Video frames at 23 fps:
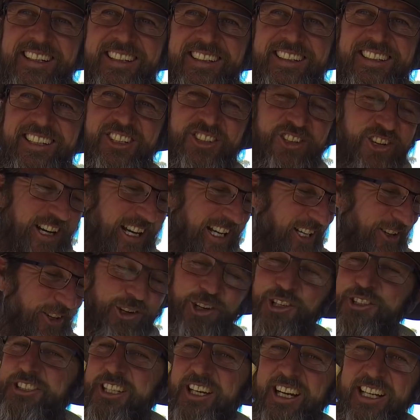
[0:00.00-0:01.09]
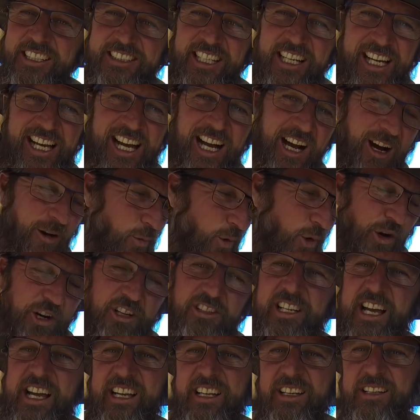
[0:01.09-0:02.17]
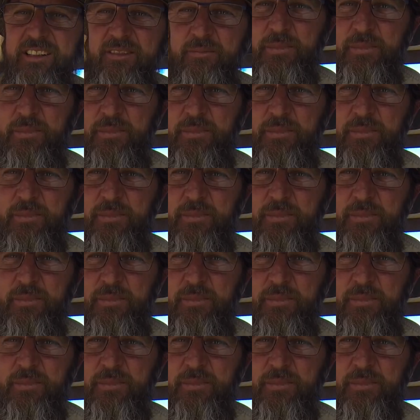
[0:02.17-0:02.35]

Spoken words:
The trailer also has a water tank